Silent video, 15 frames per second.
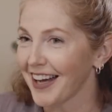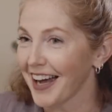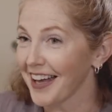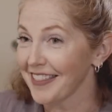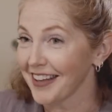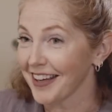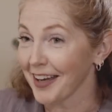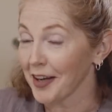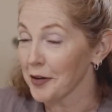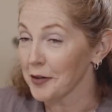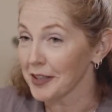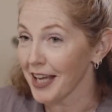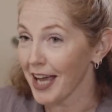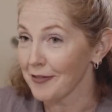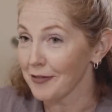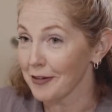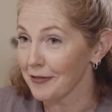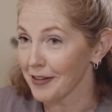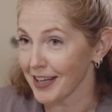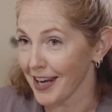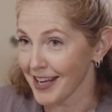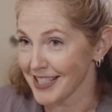I think I already have a
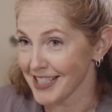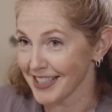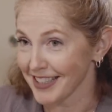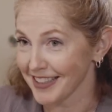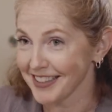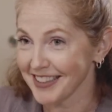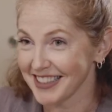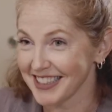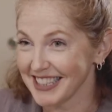fun idea.